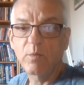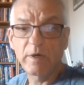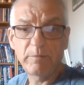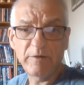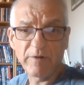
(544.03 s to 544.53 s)

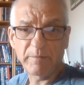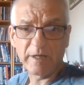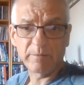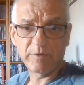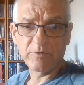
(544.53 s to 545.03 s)
While I've been
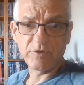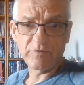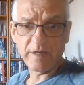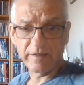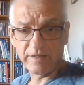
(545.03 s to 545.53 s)
wrapping up those
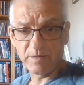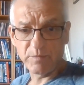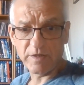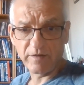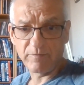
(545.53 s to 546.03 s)
3
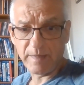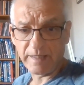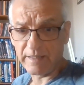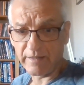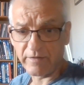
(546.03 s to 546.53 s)
items, I've
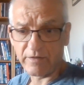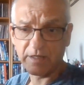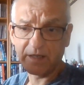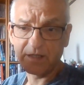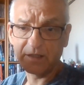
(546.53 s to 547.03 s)
made another
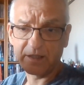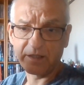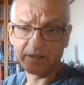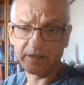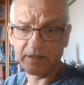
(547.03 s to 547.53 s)
sale,
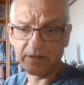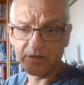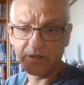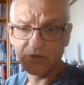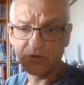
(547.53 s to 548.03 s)
and
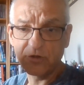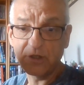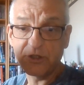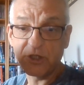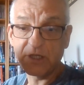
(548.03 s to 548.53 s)
it's this
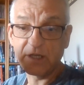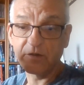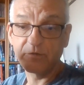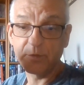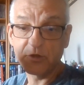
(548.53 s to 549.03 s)
trilogy
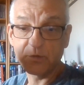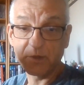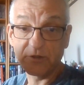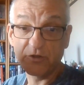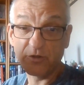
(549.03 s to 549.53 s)
of books
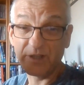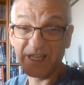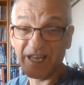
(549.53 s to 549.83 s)
by Trudy